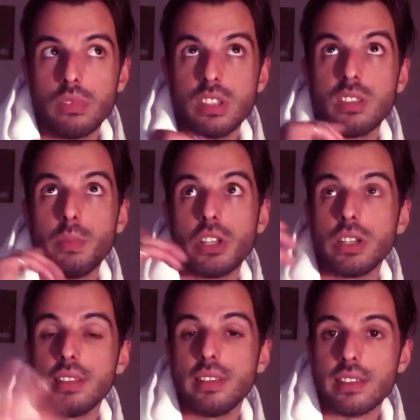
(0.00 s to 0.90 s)

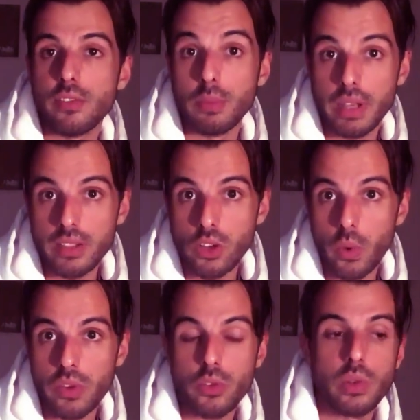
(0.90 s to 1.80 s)
especially since everybody's
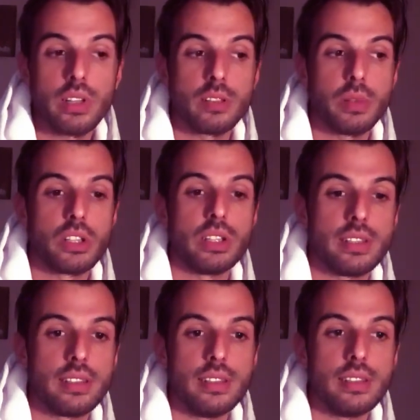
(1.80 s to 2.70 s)
going through it, especially
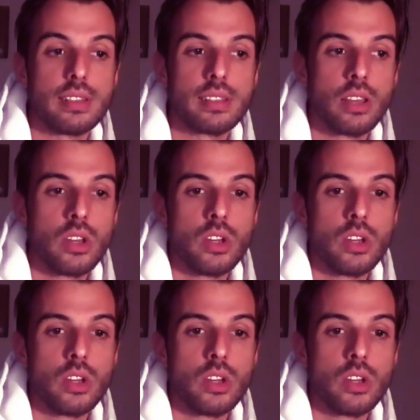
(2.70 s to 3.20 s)
since